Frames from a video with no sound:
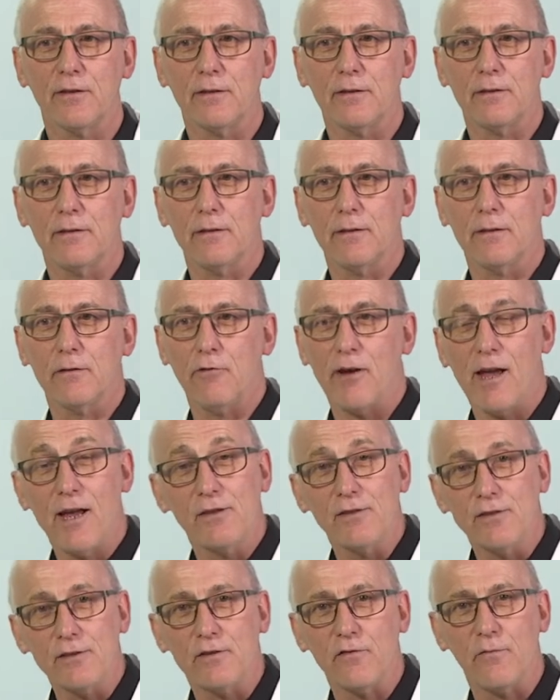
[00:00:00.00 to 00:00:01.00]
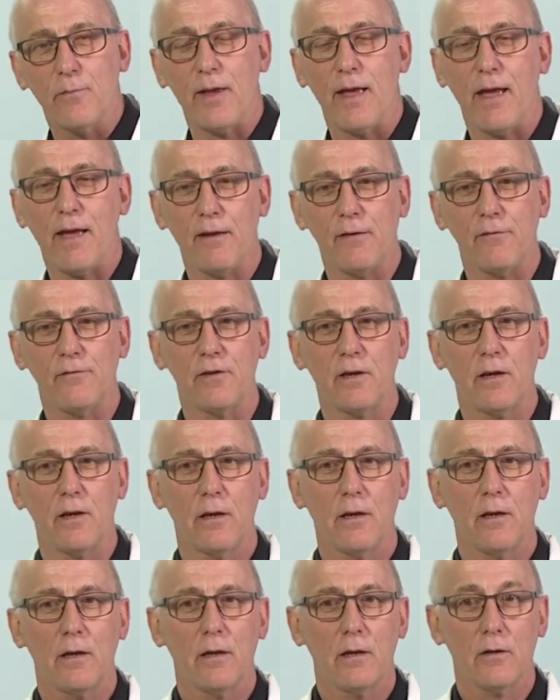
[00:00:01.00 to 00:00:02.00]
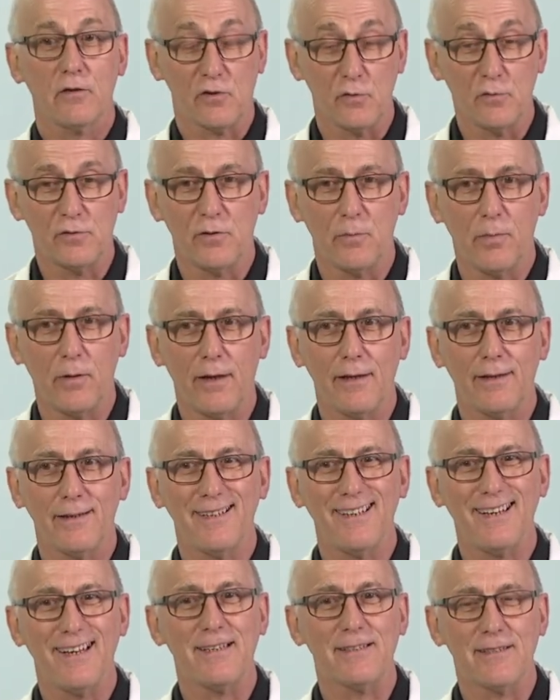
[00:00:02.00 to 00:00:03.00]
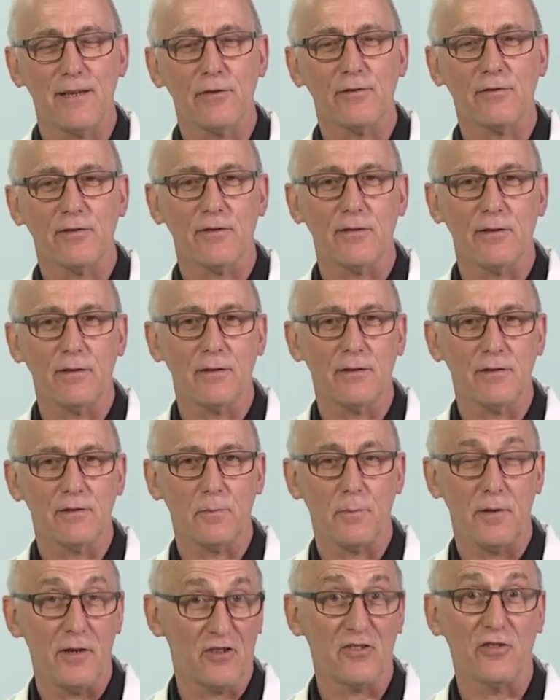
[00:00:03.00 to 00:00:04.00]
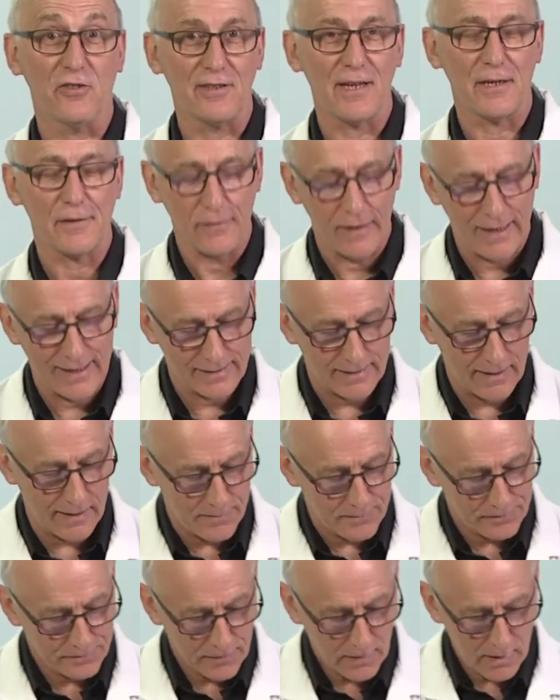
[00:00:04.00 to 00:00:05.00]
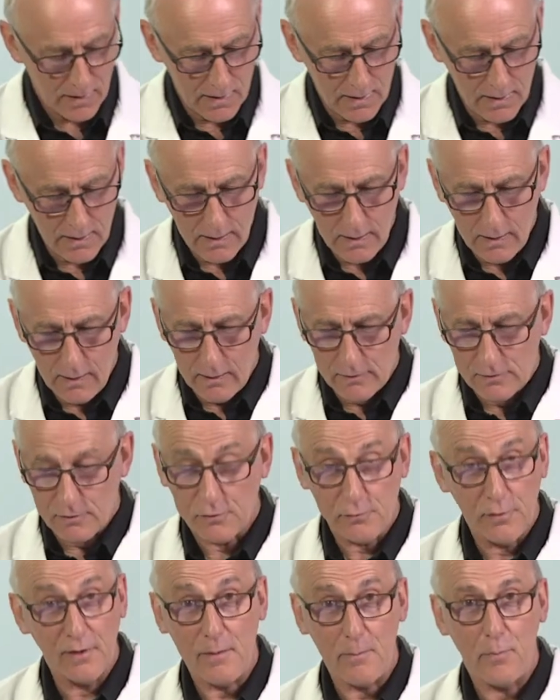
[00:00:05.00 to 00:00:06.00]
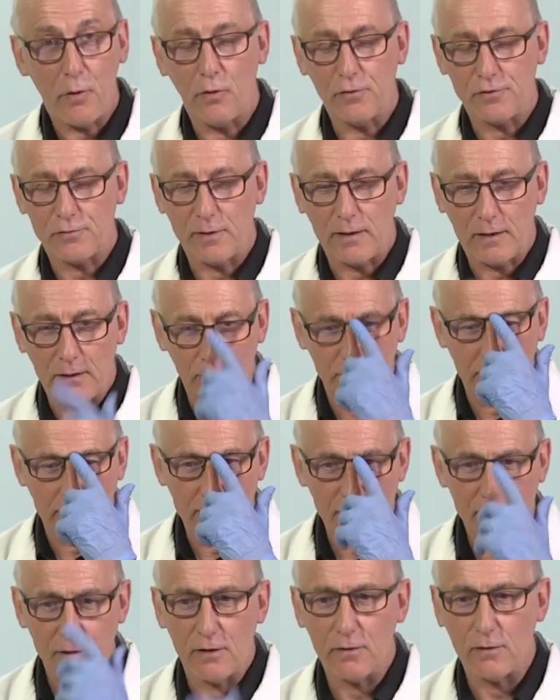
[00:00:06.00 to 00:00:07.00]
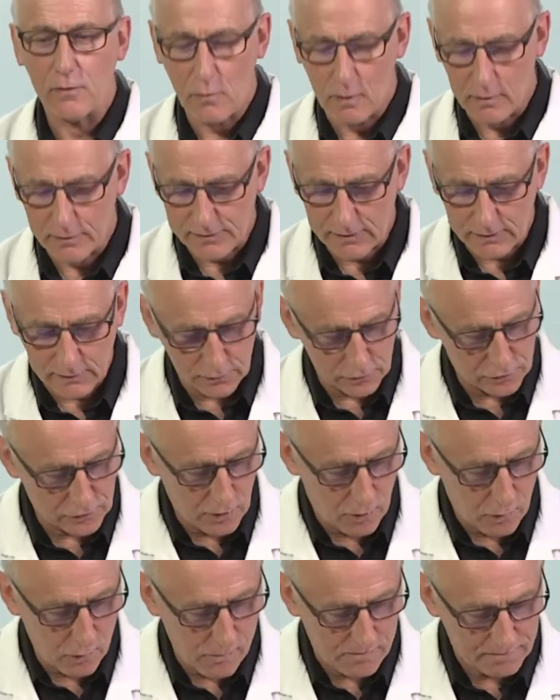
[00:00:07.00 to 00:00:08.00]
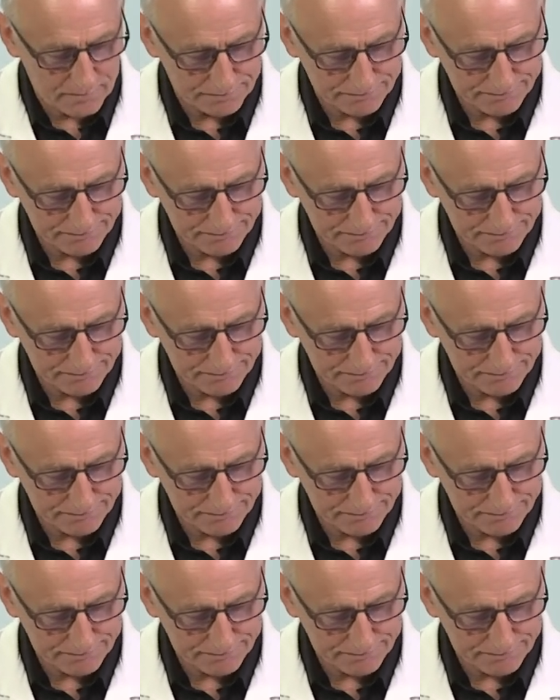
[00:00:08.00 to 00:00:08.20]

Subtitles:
that the reagents have behaved suitably. It tells us that there's been a successful assay. So it's really important to include an internal quality control.